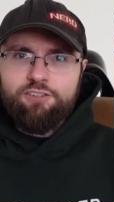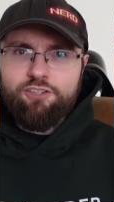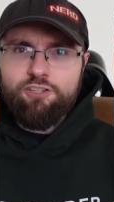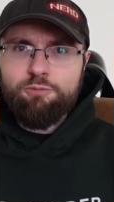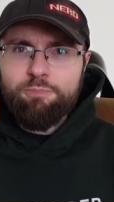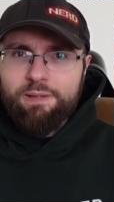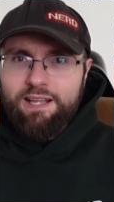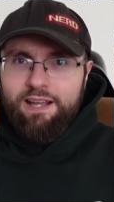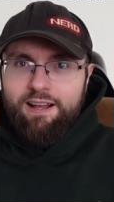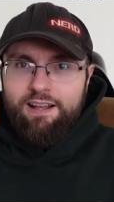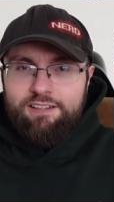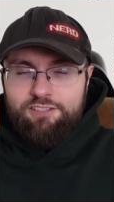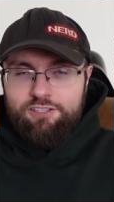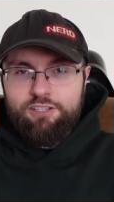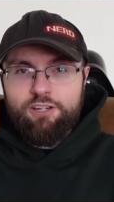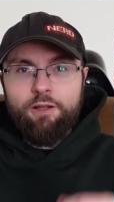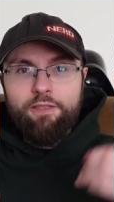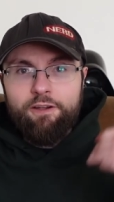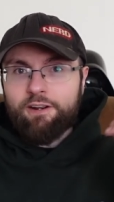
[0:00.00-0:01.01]
Just because,
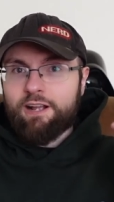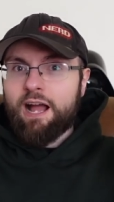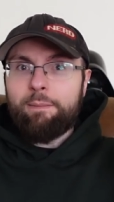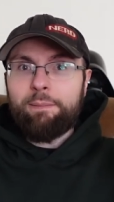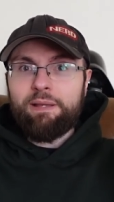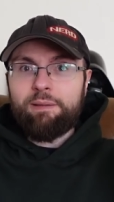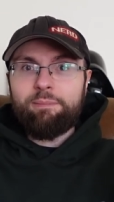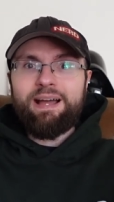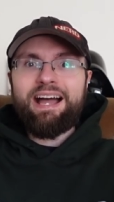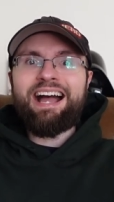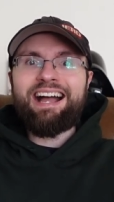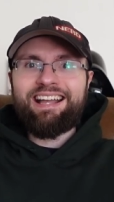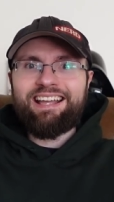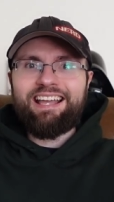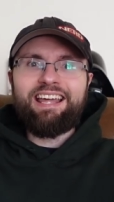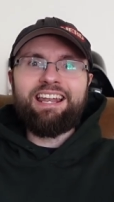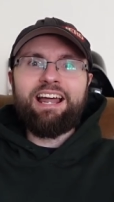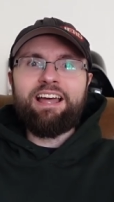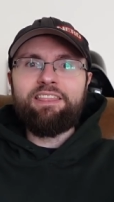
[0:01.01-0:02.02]
you know, they're coming
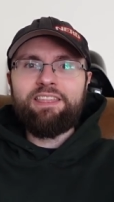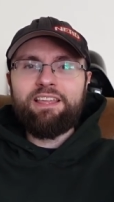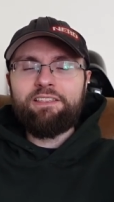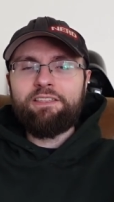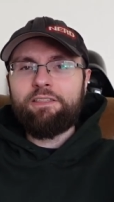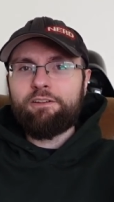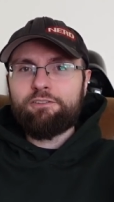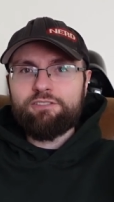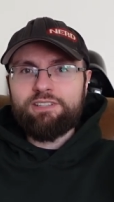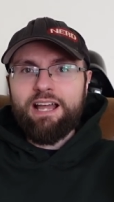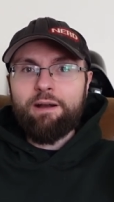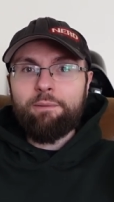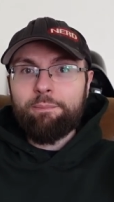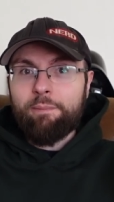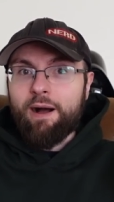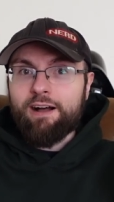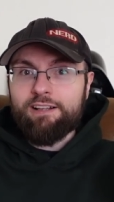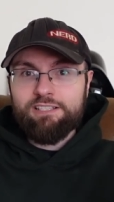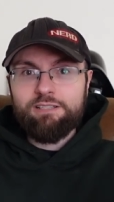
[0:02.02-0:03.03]
back and I think that there's now
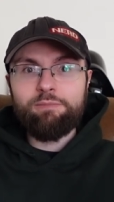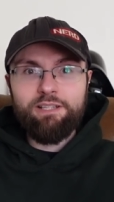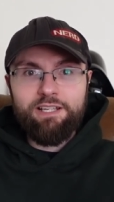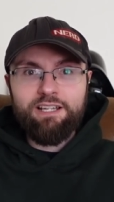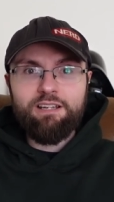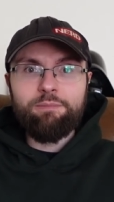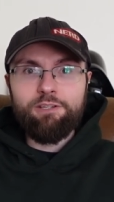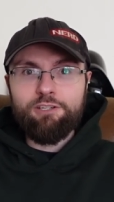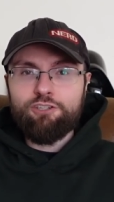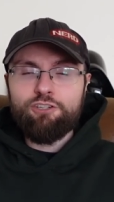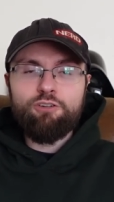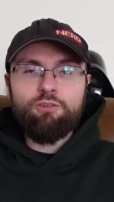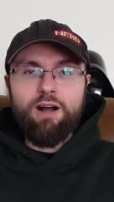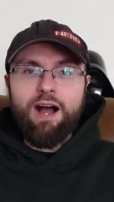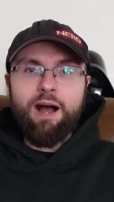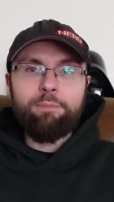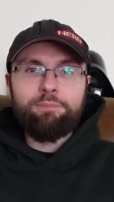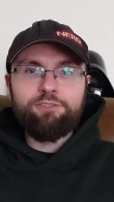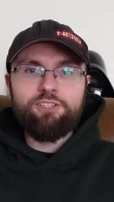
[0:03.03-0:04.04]
possibly going to be two
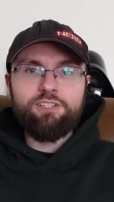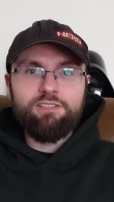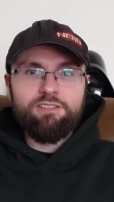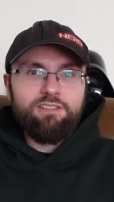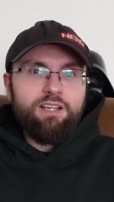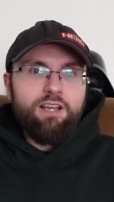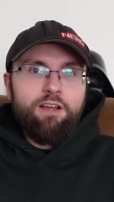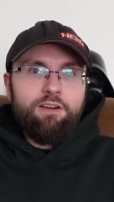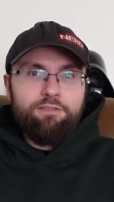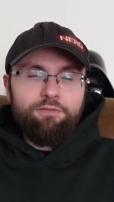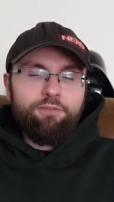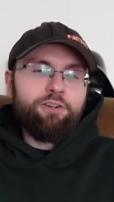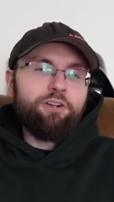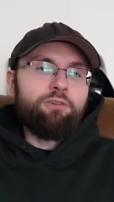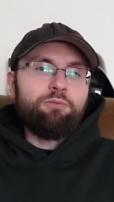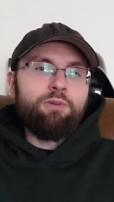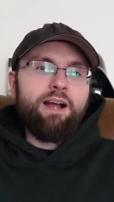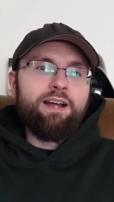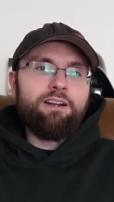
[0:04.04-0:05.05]
options for
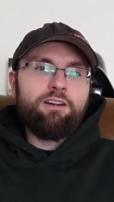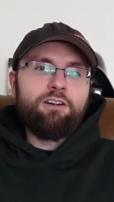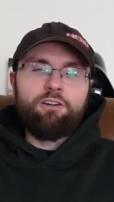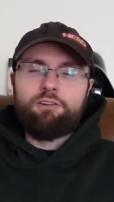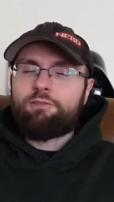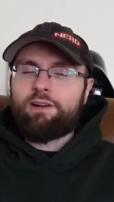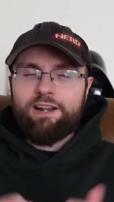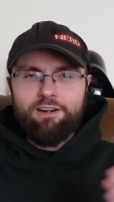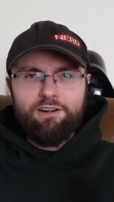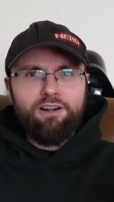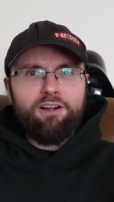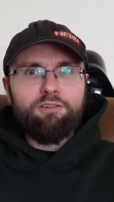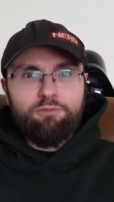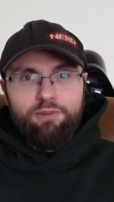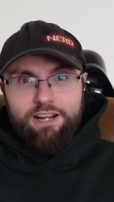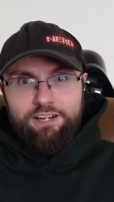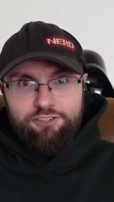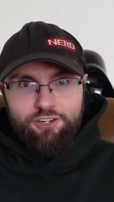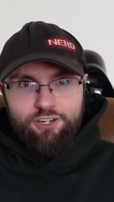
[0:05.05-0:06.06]
your Rider or Rider
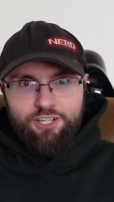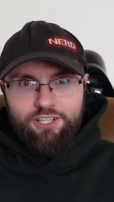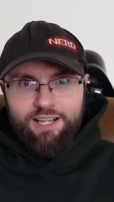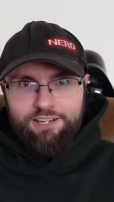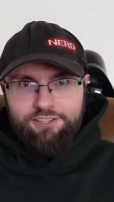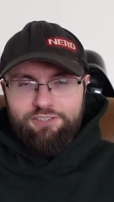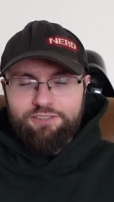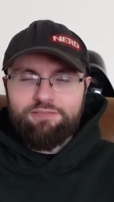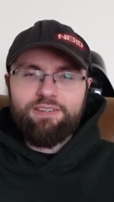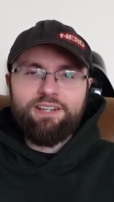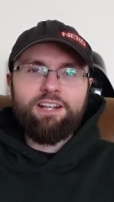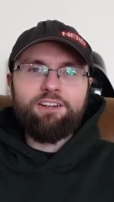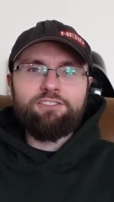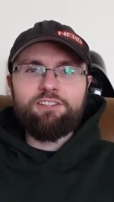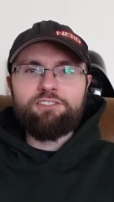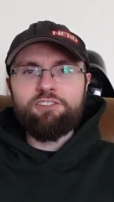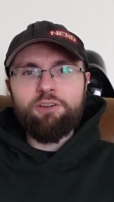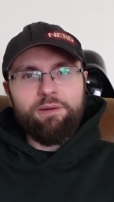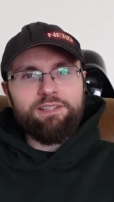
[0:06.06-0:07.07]
Ranger Collection figure.
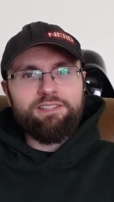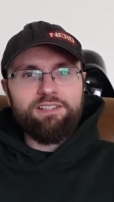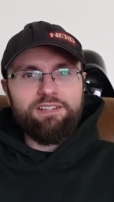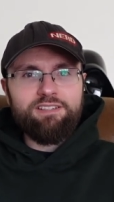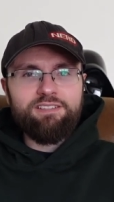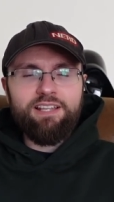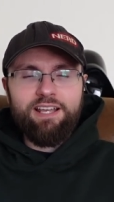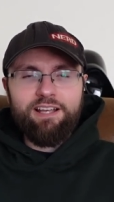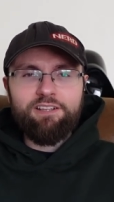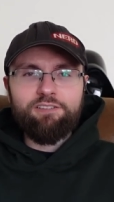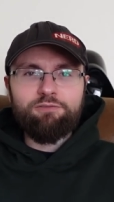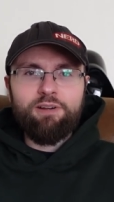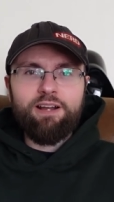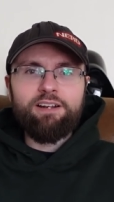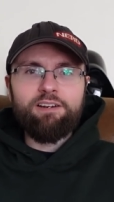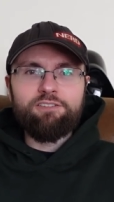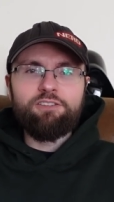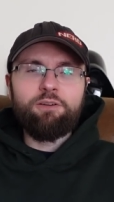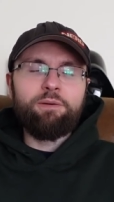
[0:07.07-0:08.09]
That's so easy to say because
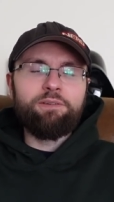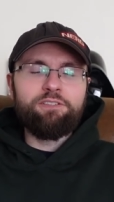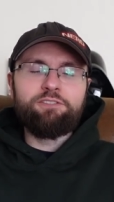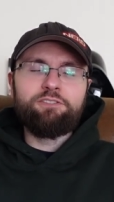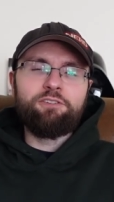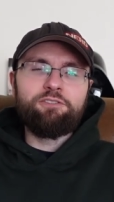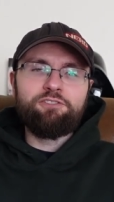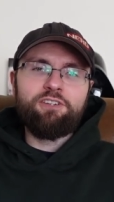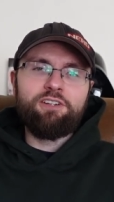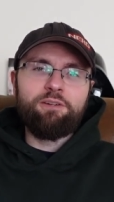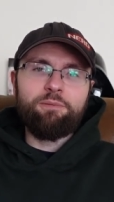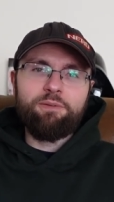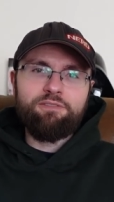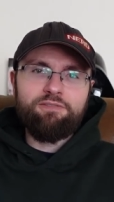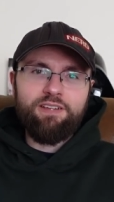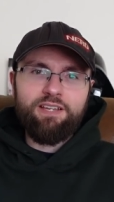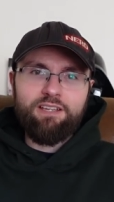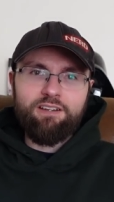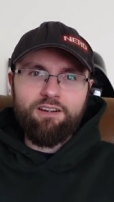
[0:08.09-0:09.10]
Rider is always associated
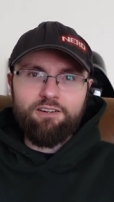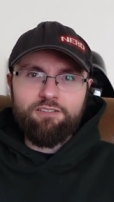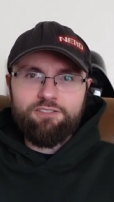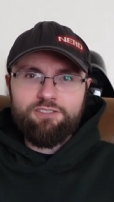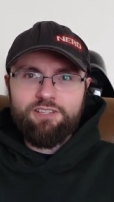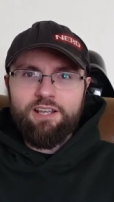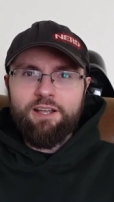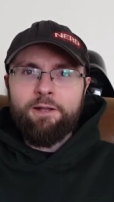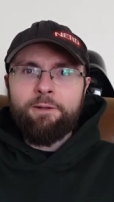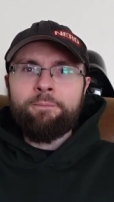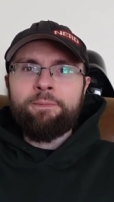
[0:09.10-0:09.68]
with Figuarts.